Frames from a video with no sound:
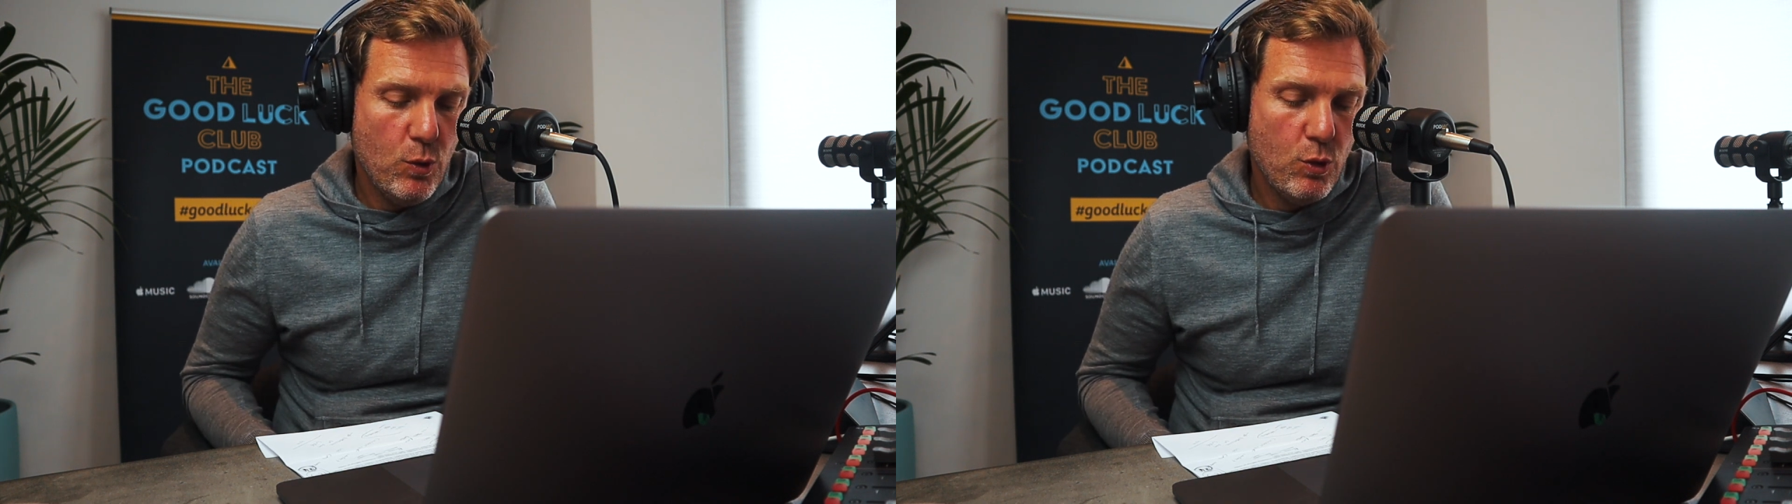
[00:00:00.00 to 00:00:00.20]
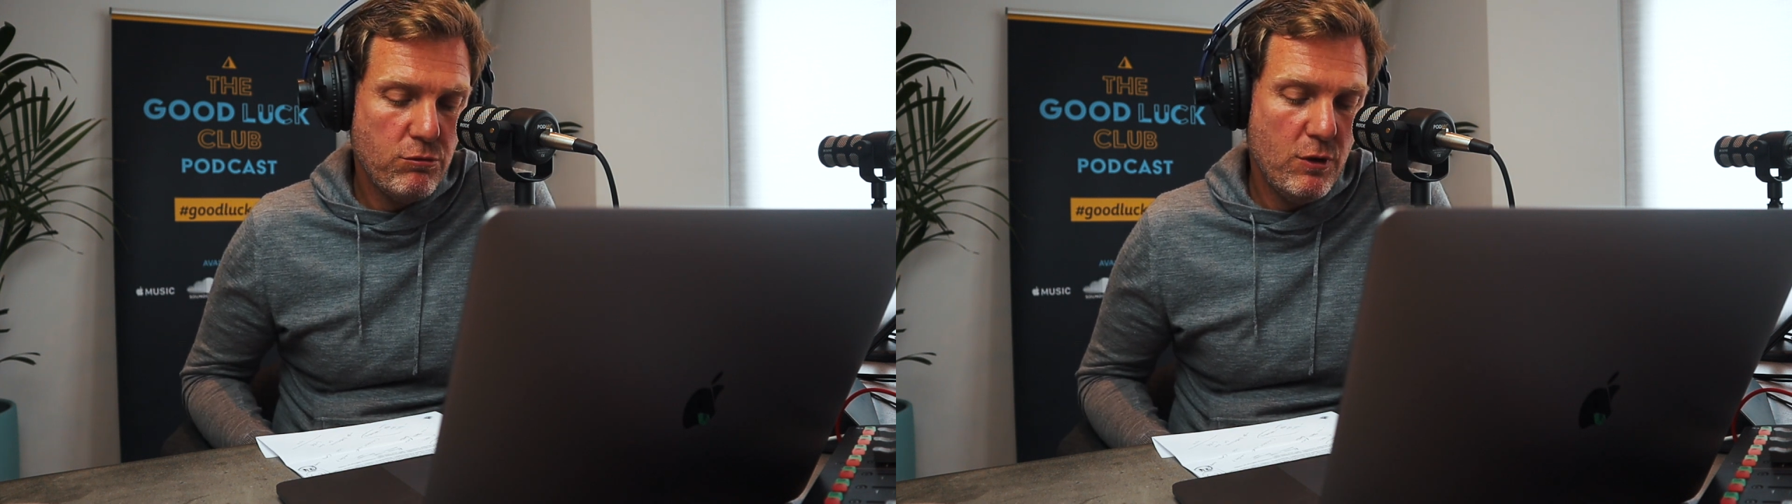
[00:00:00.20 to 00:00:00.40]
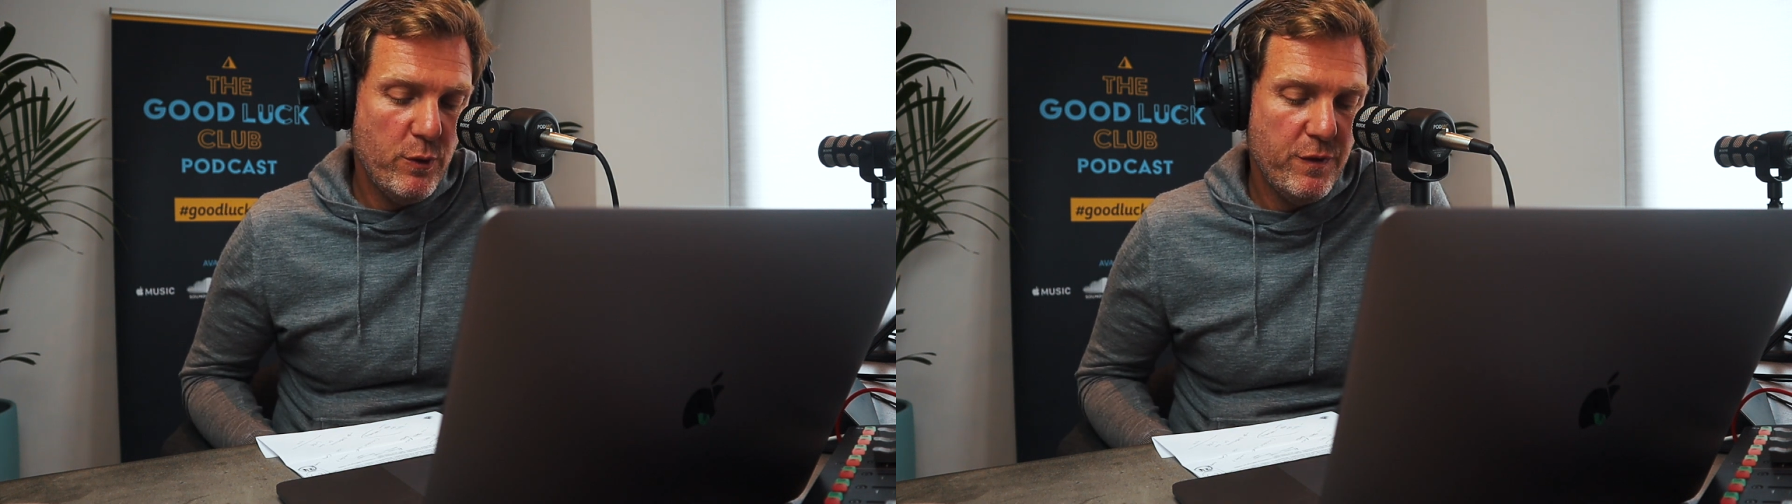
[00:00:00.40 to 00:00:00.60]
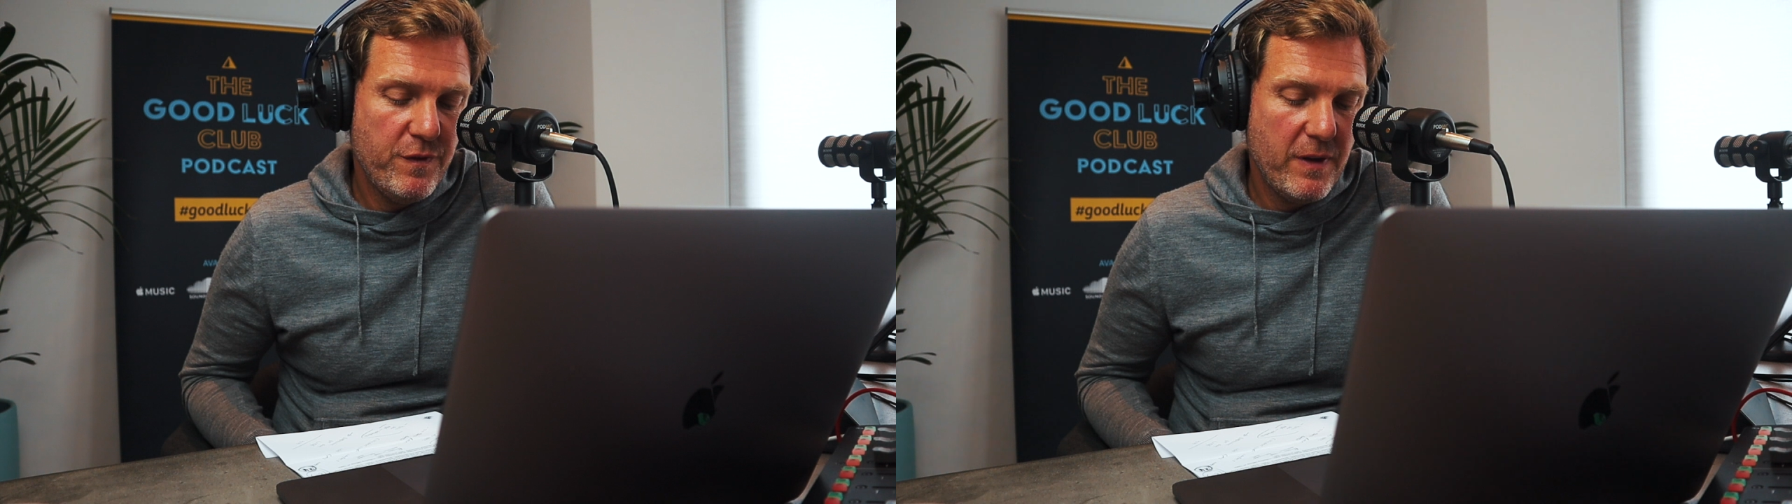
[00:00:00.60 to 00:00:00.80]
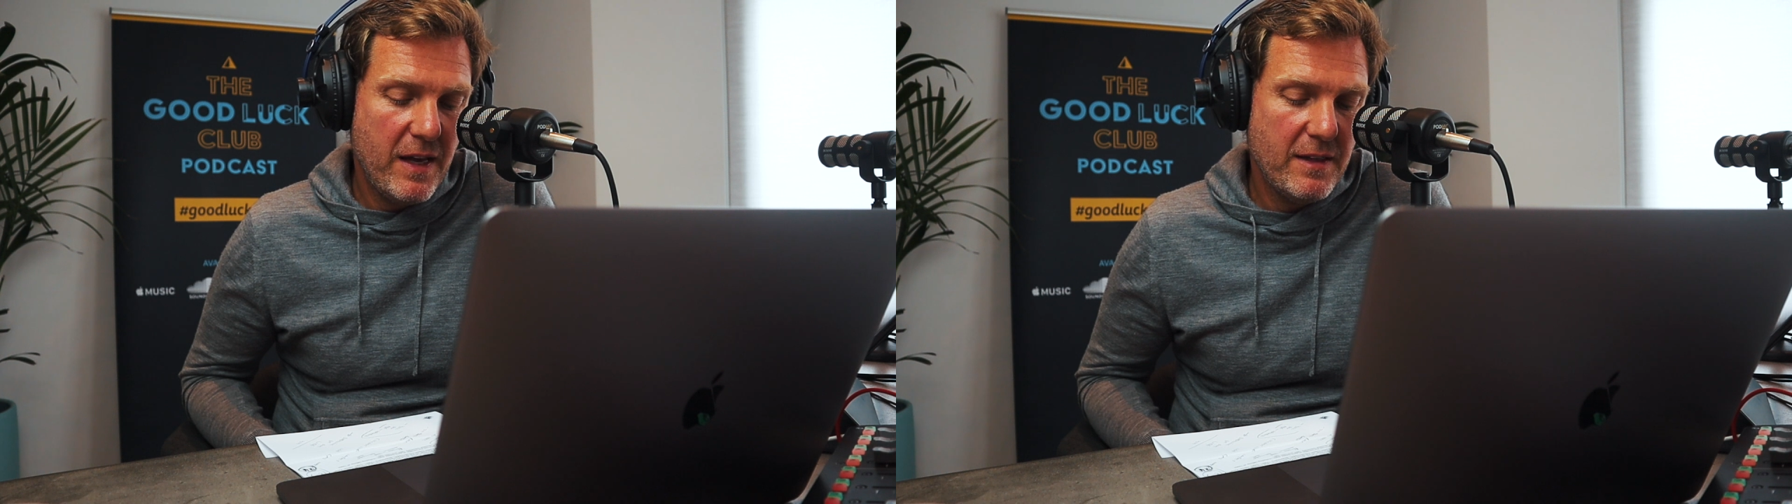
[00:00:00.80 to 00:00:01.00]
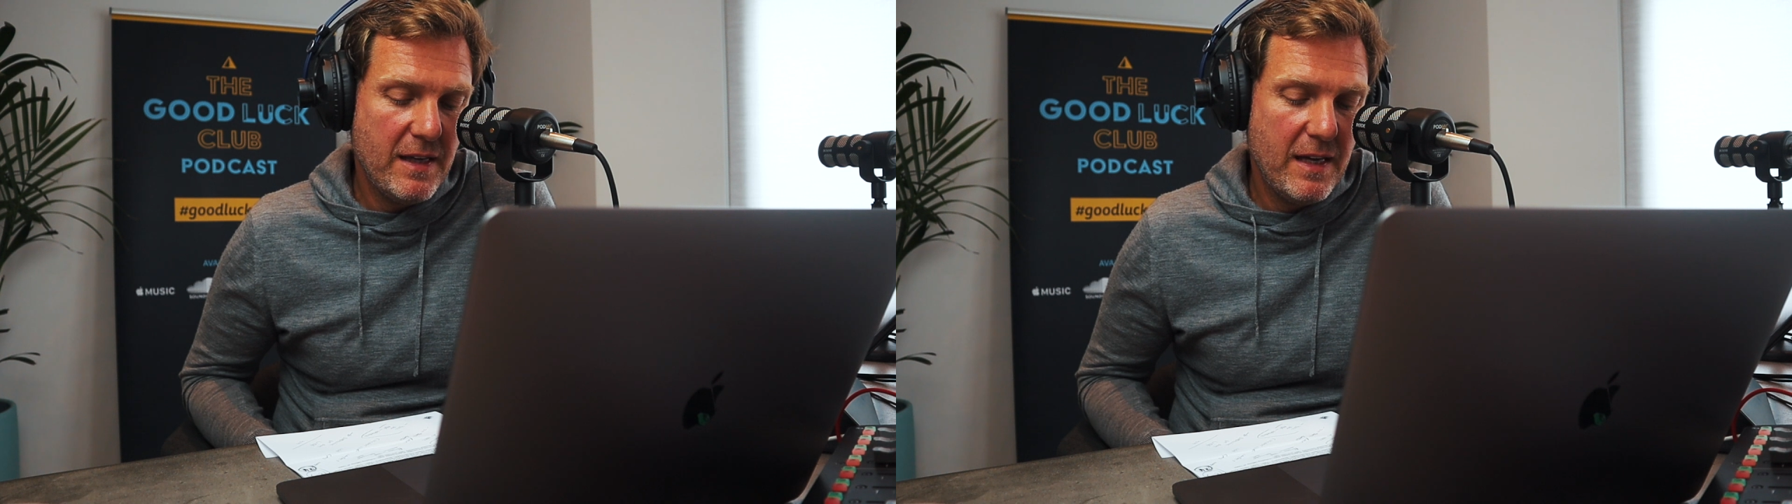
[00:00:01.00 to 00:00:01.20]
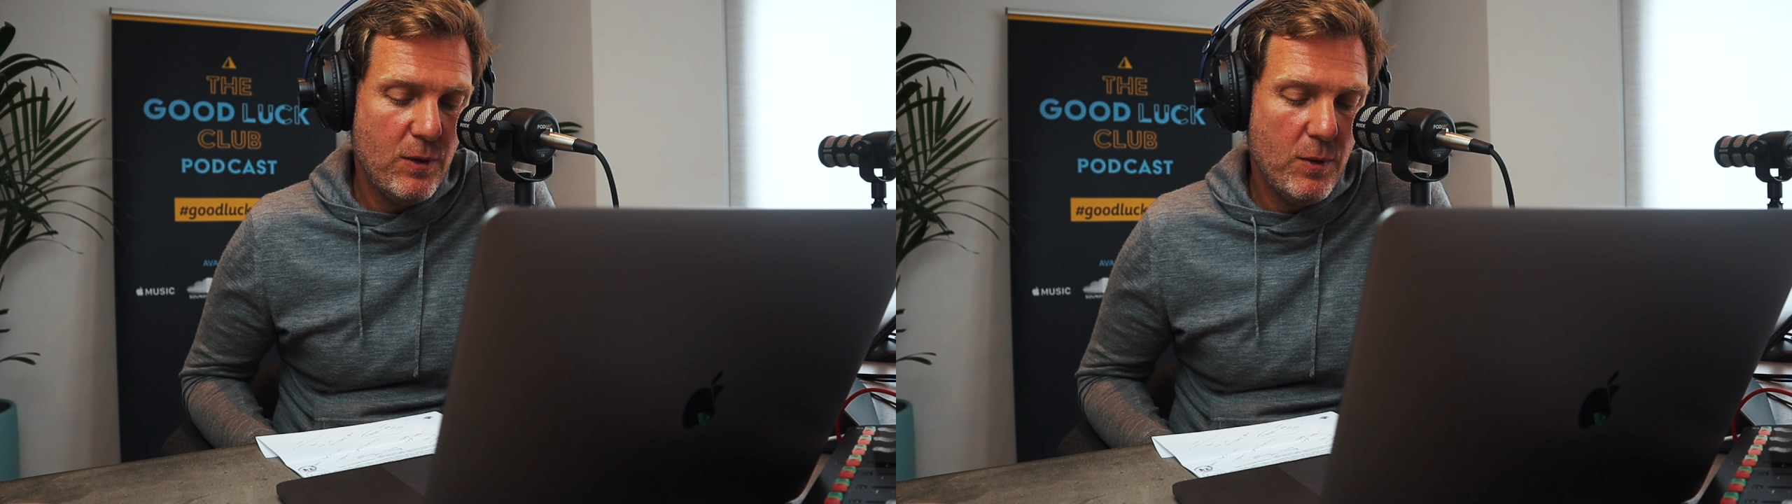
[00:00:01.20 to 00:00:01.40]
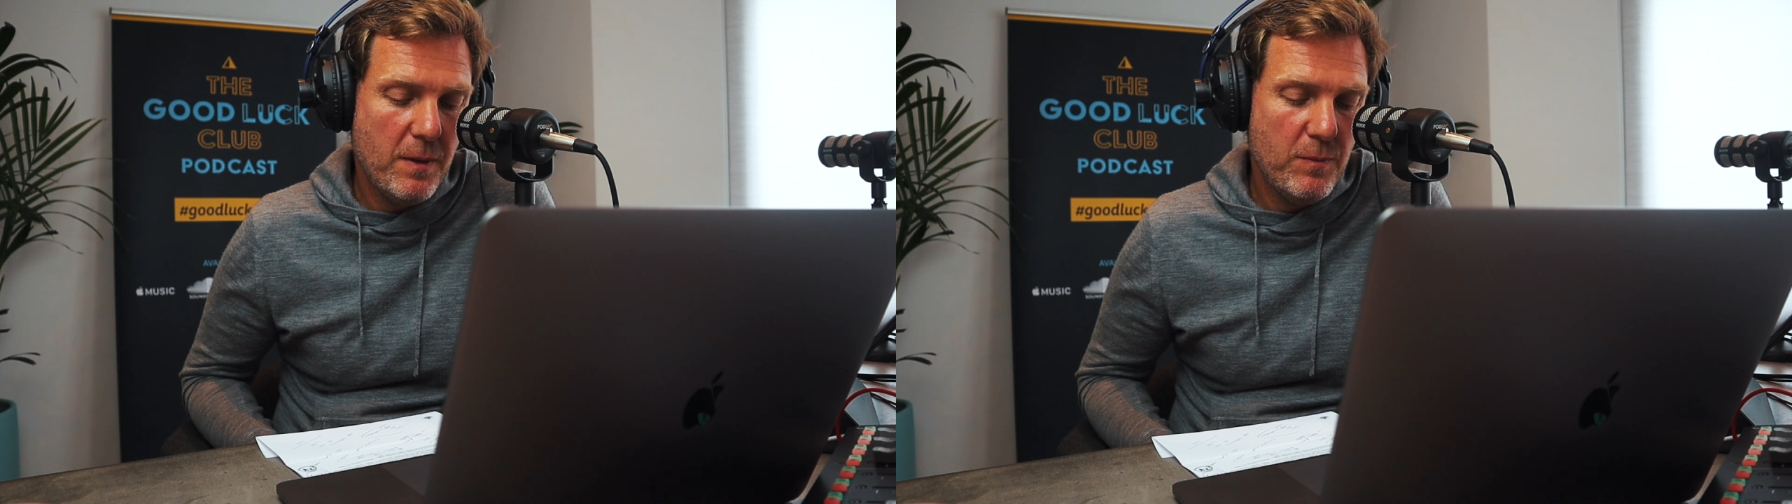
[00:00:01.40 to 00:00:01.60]
your growth and
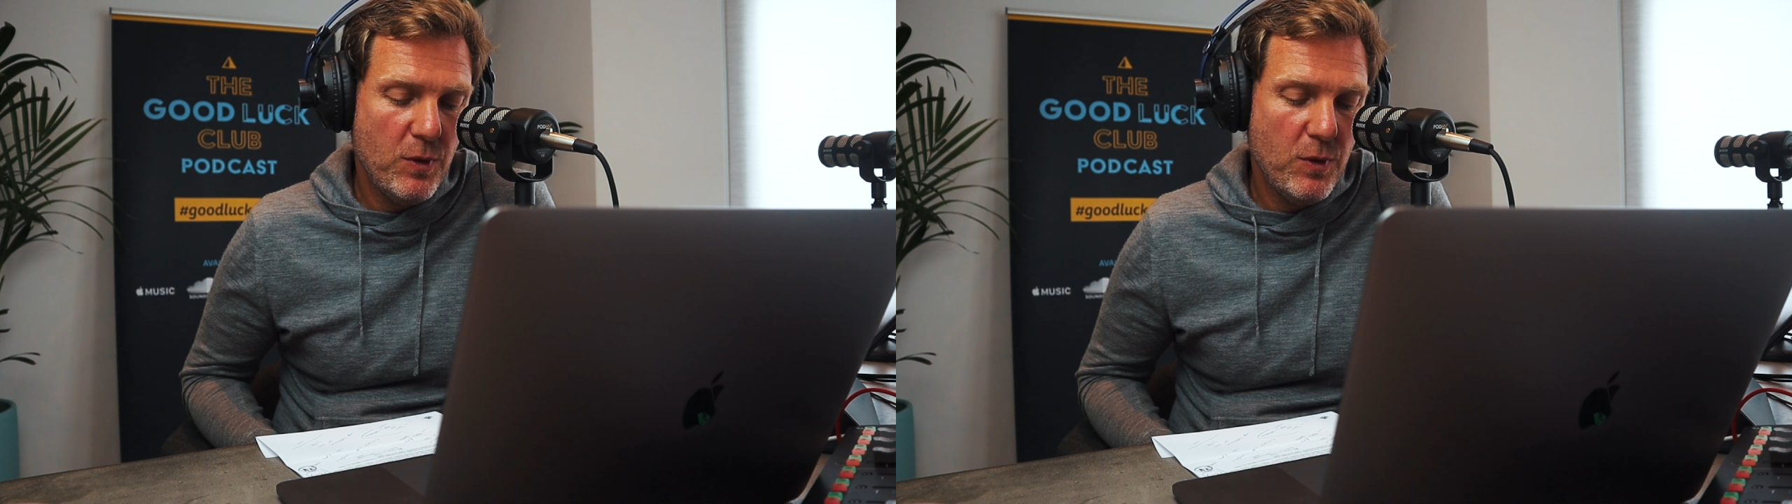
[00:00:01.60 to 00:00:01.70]
how